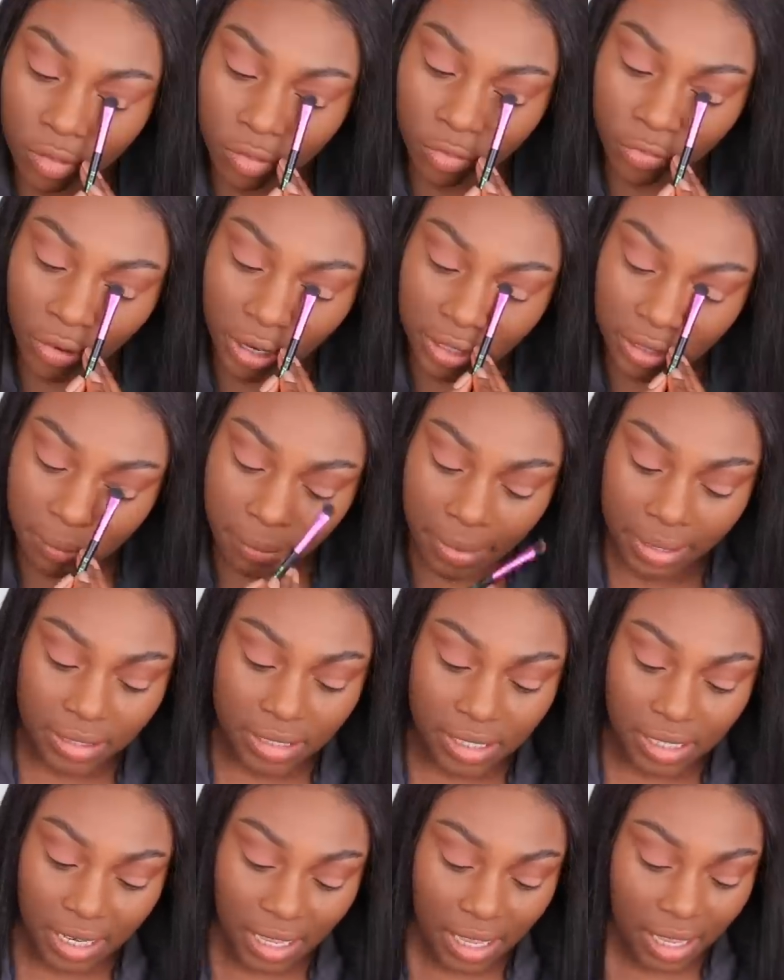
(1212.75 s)

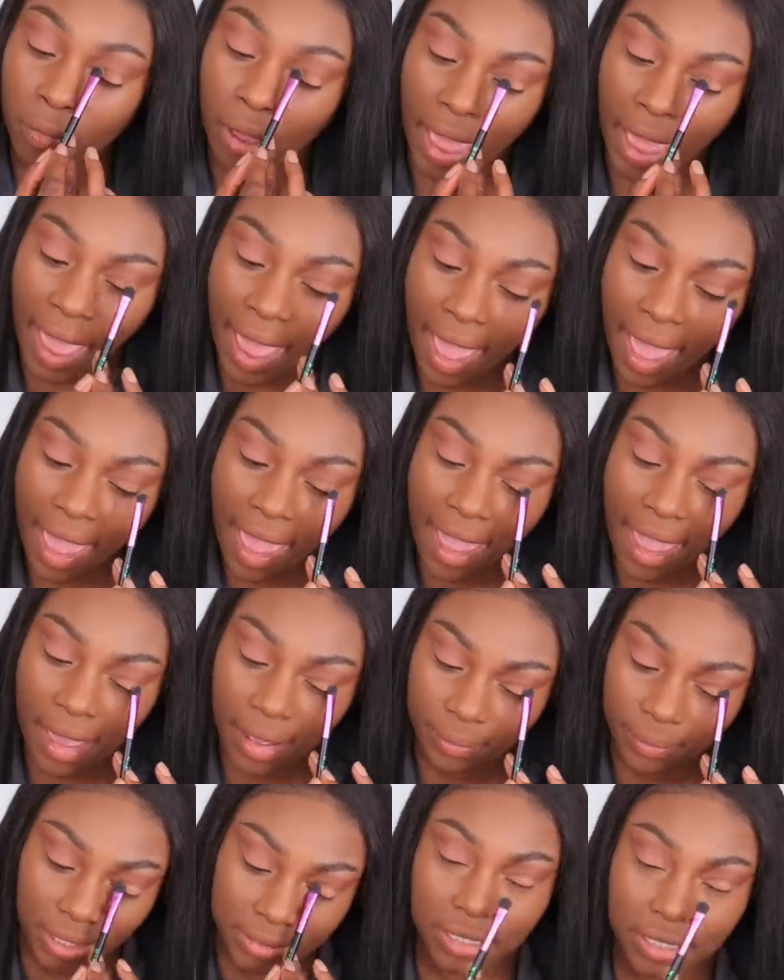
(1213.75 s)
Fundamentally, hair
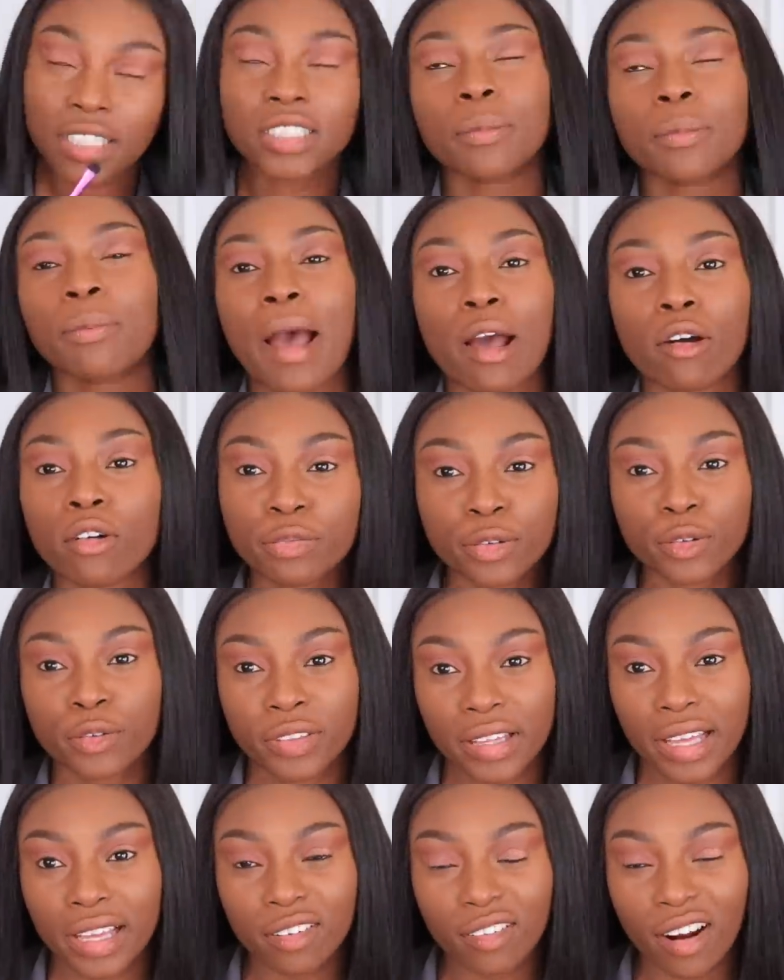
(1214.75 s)
is such a powerful
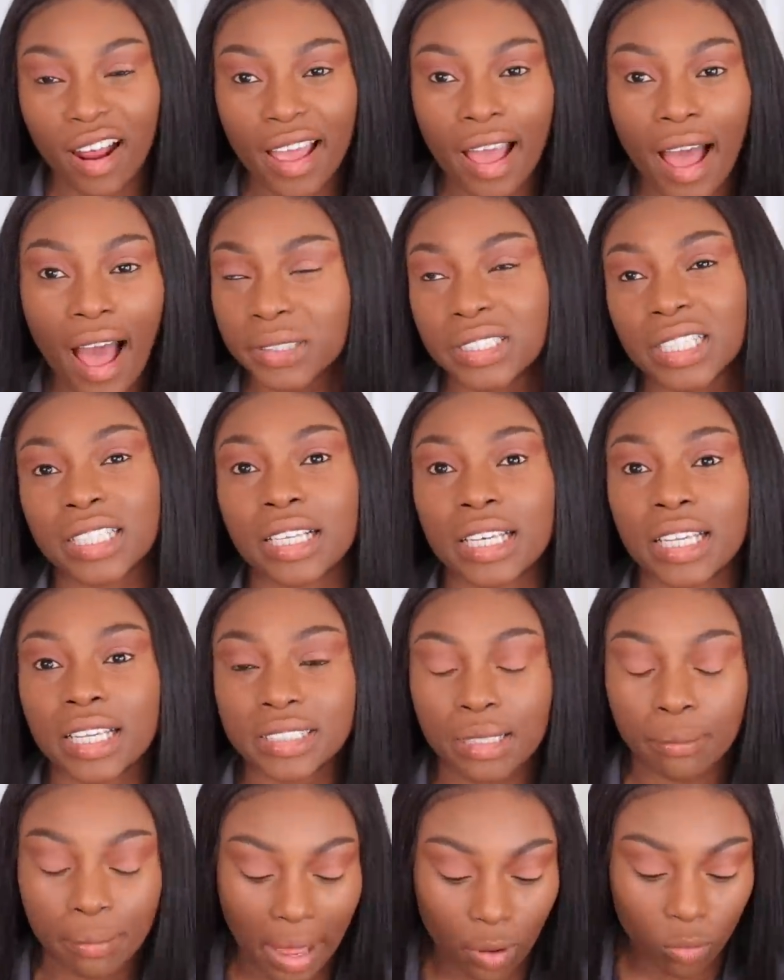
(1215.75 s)
thing, right? Particularly as
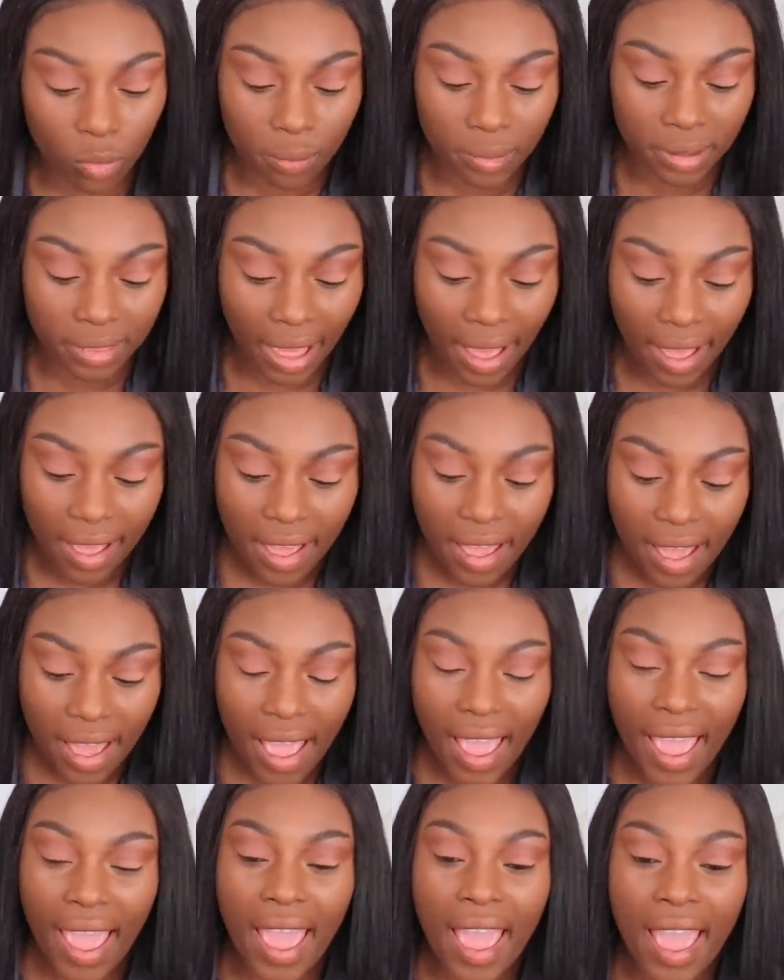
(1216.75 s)
a black woman, that
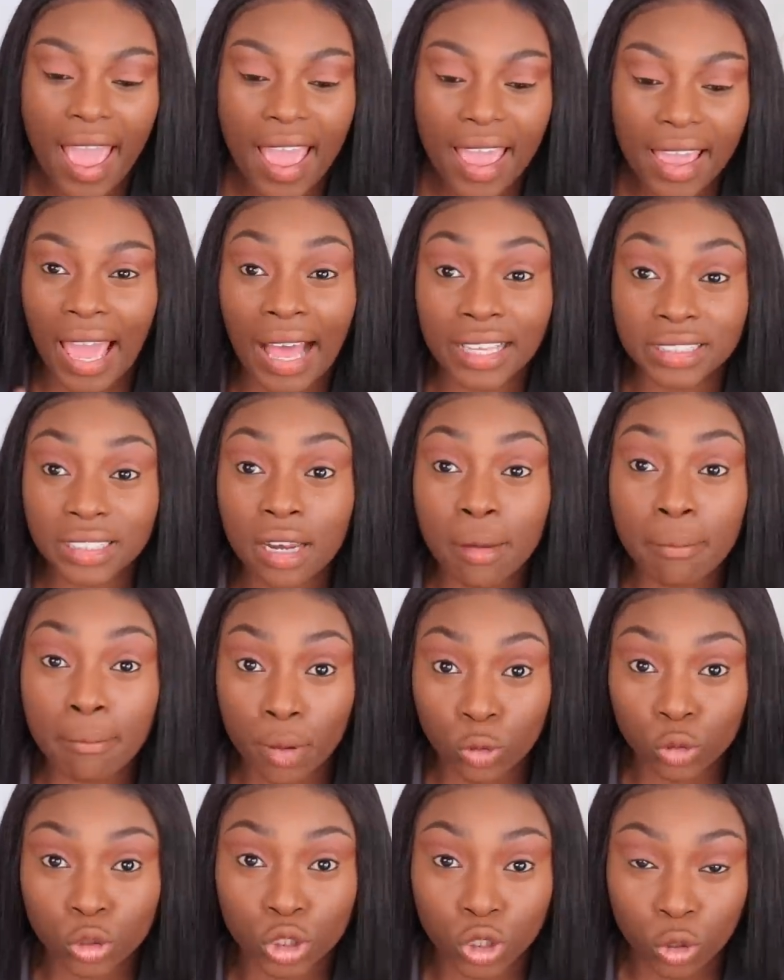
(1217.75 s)
hair has an
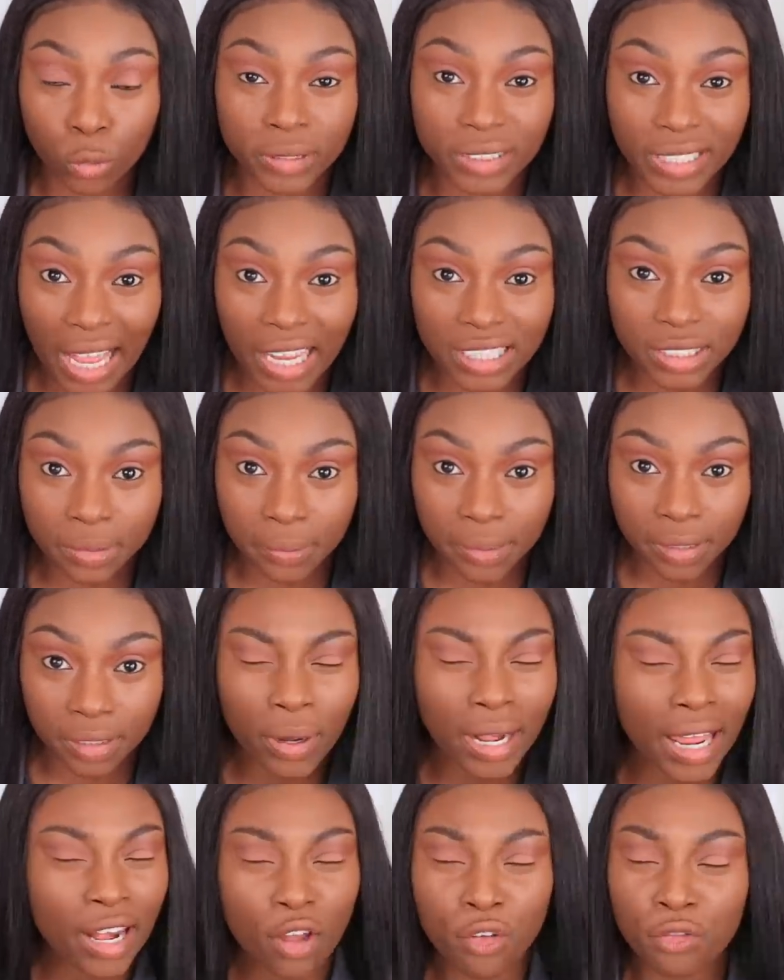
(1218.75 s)
emotional attachment. When
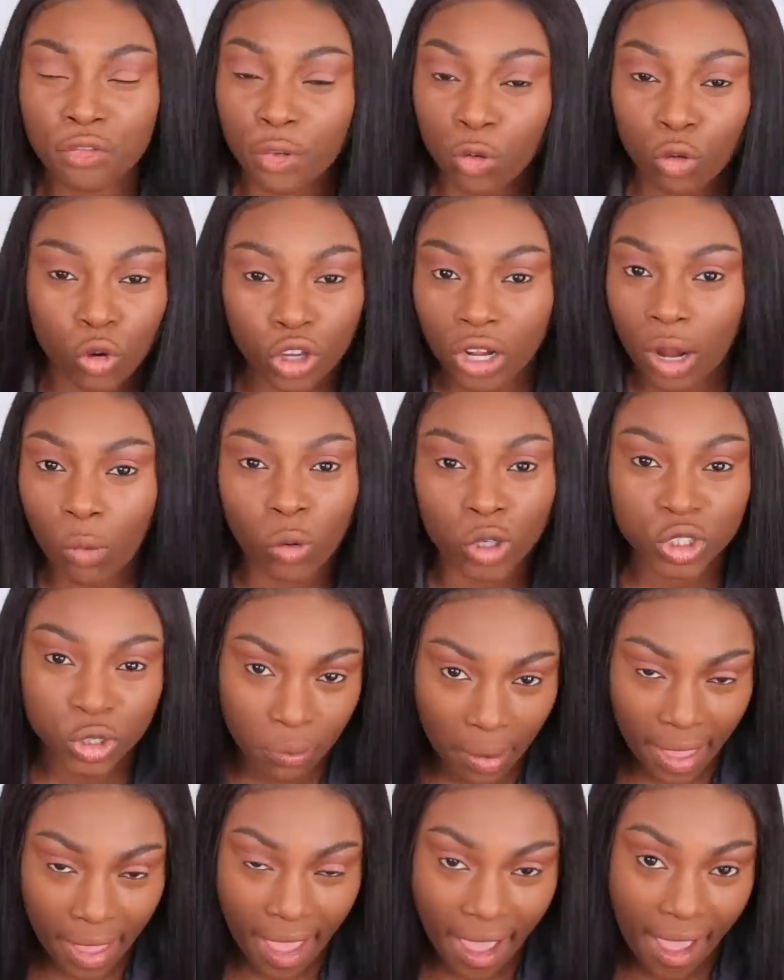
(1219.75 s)
I don't feel good, I wash
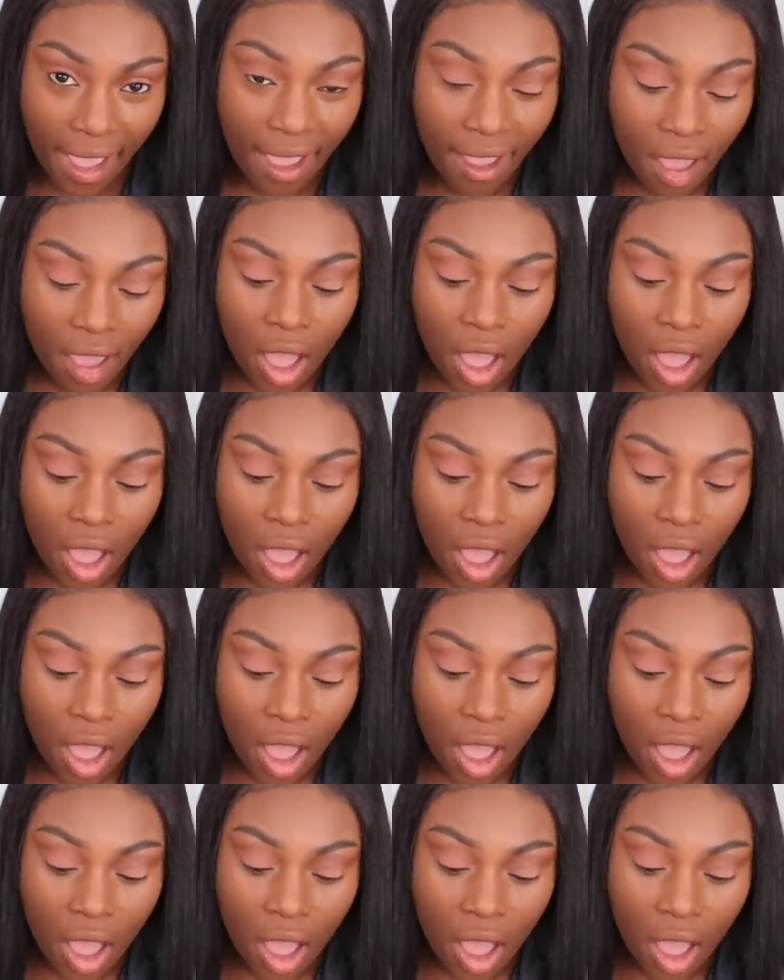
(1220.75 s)
my hair.